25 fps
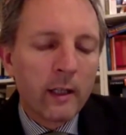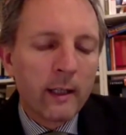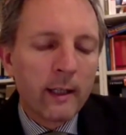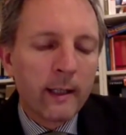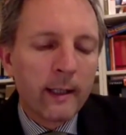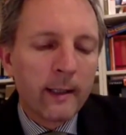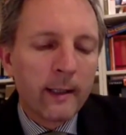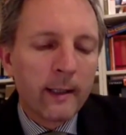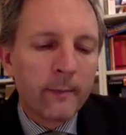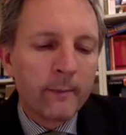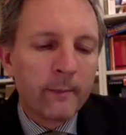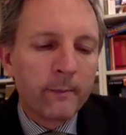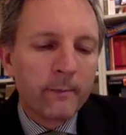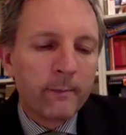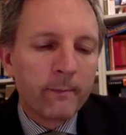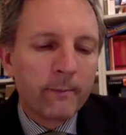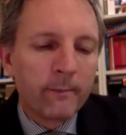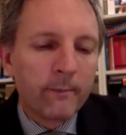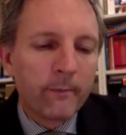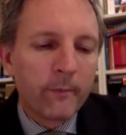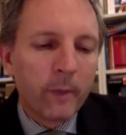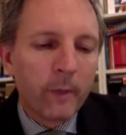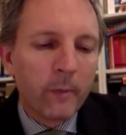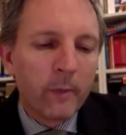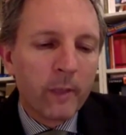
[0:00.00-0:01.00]
I
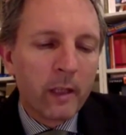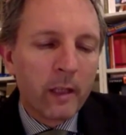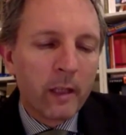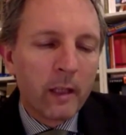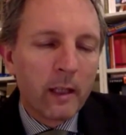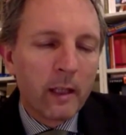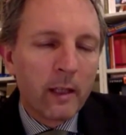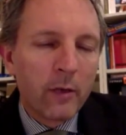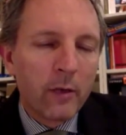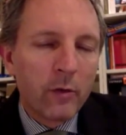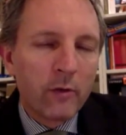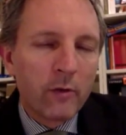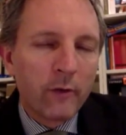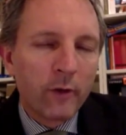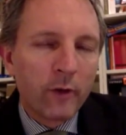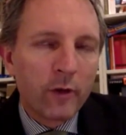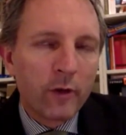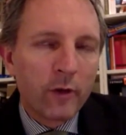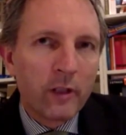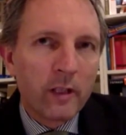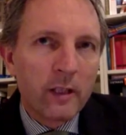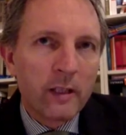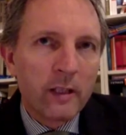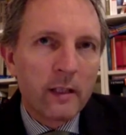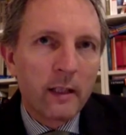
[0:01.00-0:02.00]
mean, the EU's
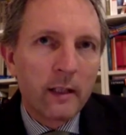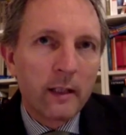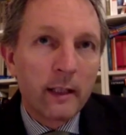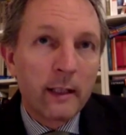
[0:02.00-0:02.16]
version is that